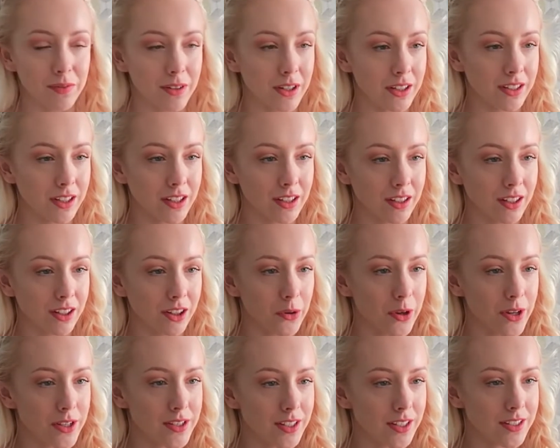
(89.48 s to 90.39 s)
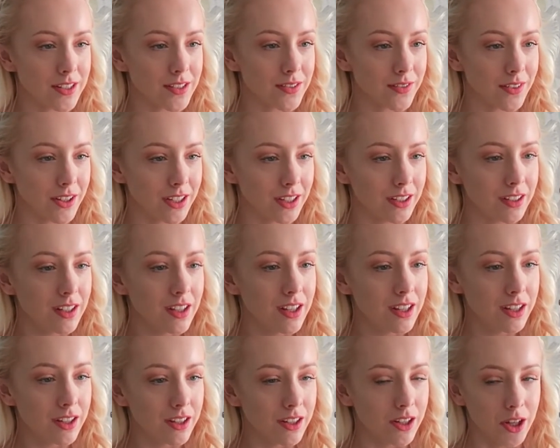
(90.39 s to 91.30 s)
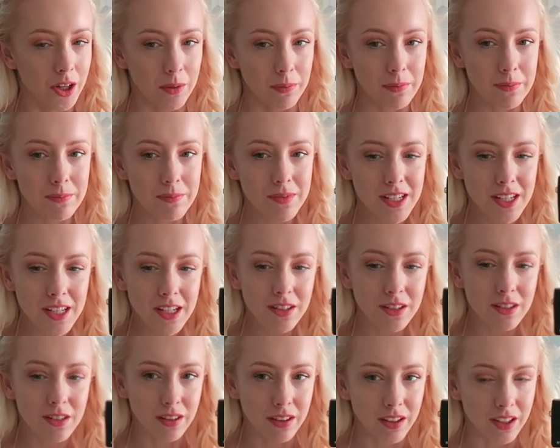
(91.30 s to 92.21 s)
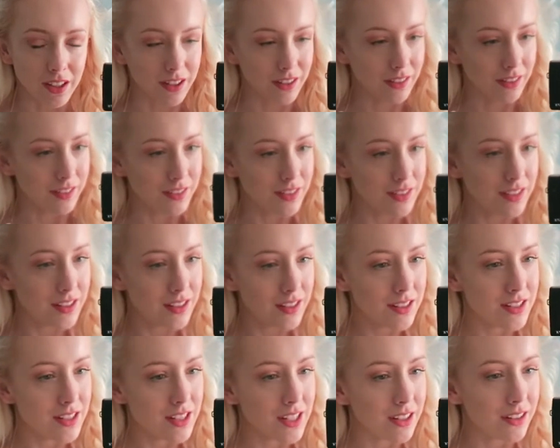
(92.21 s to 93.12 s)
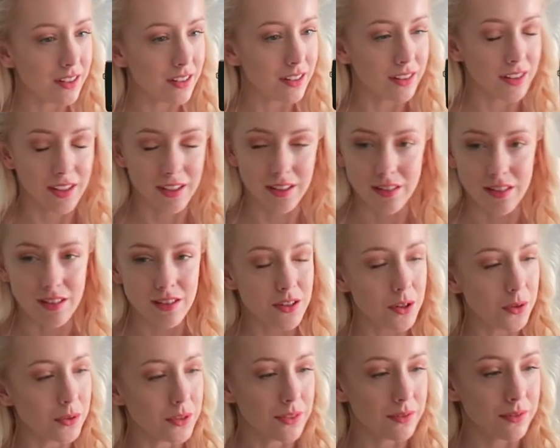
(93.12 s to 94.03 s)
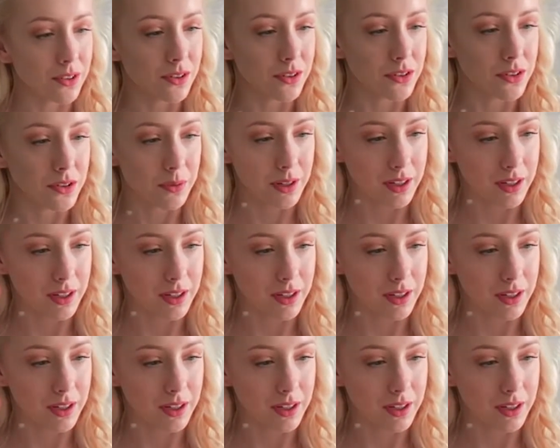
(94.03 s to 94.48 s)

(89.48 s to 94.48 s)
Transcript: I find ironing quite satisfying. Tiered things are so difficult